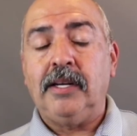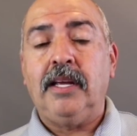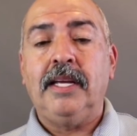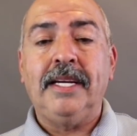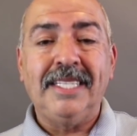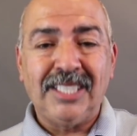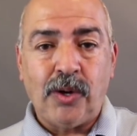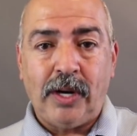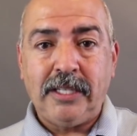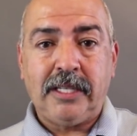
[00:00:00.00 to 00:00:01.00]
is
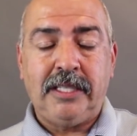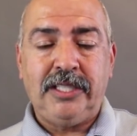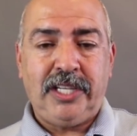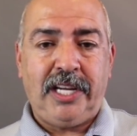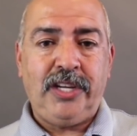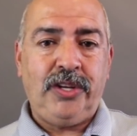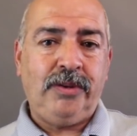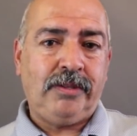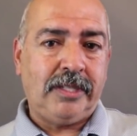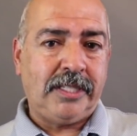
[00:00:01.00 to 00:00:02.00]
going to continue
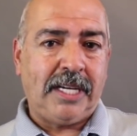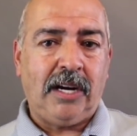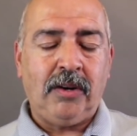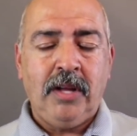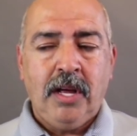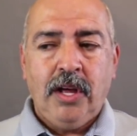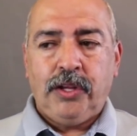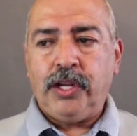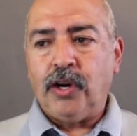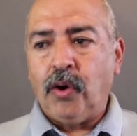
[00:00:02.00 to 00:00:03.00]
to sell.
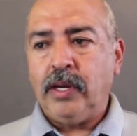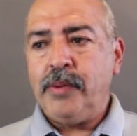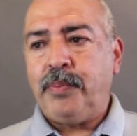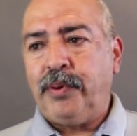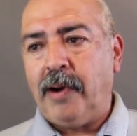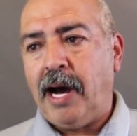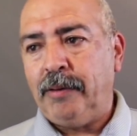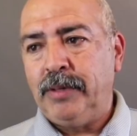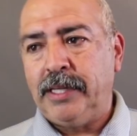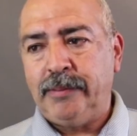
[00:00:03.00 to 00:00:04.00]
The only
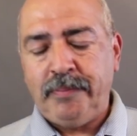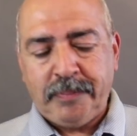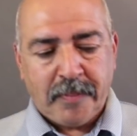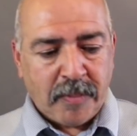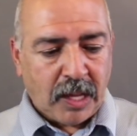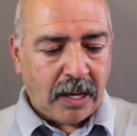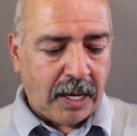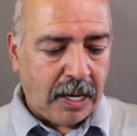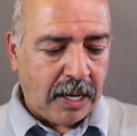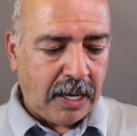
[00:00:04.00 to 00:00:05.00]
problem,
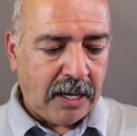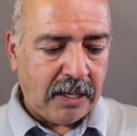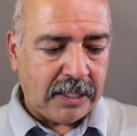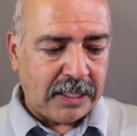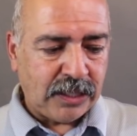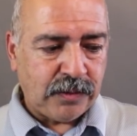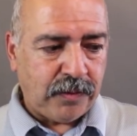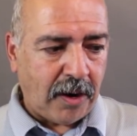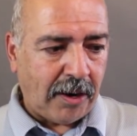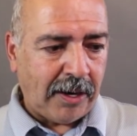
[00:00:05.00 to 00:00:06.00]
as
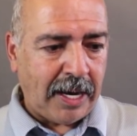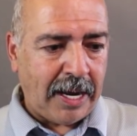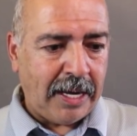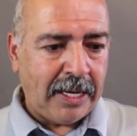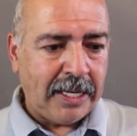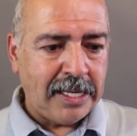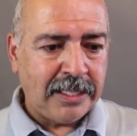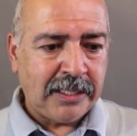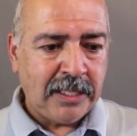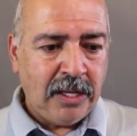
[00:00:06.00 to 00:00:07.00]
far
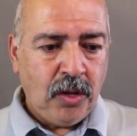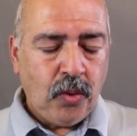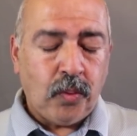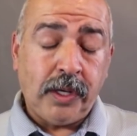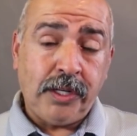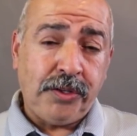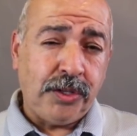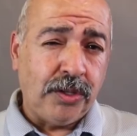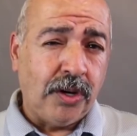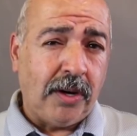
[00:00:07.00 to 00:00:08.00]
as when you do
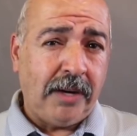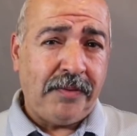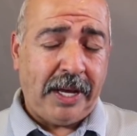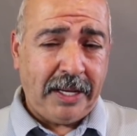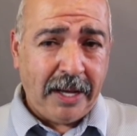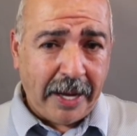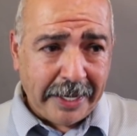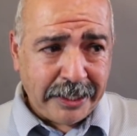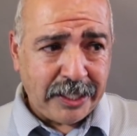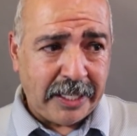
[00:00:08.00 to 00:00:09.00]
go on
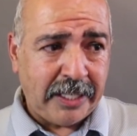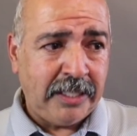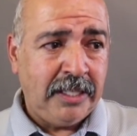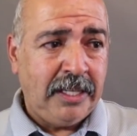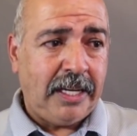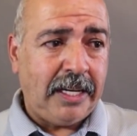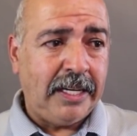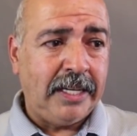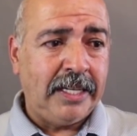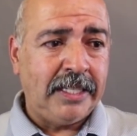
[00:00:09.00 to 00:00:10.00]
vacation,
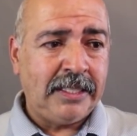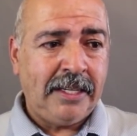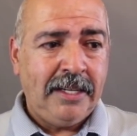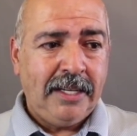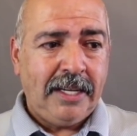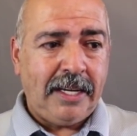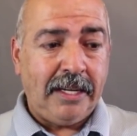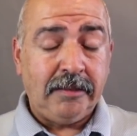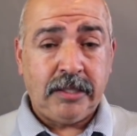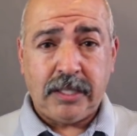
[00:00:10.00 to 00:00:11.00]
is
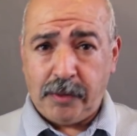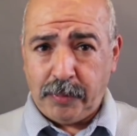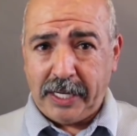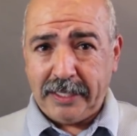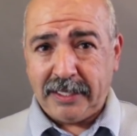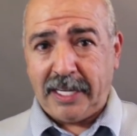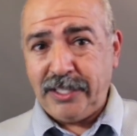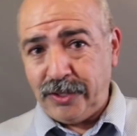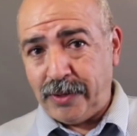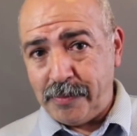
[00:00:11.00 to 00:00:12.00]
if somebody sends
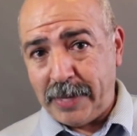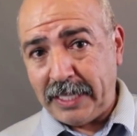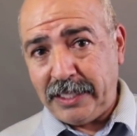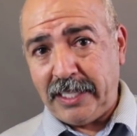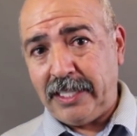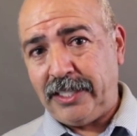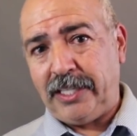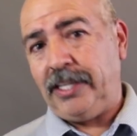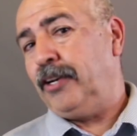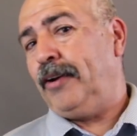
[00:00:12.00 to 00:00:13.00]
you a message, and
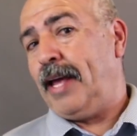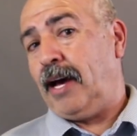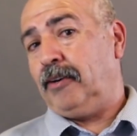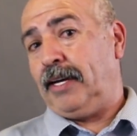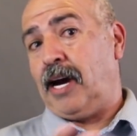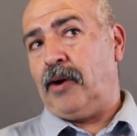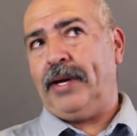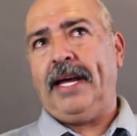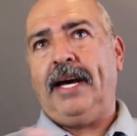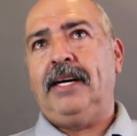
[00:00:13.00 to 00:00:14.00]
you know how it
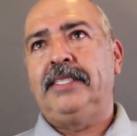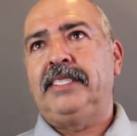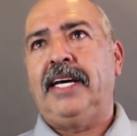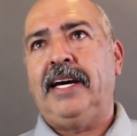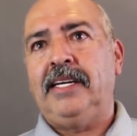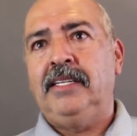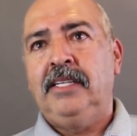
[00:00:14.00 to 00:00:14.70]
has that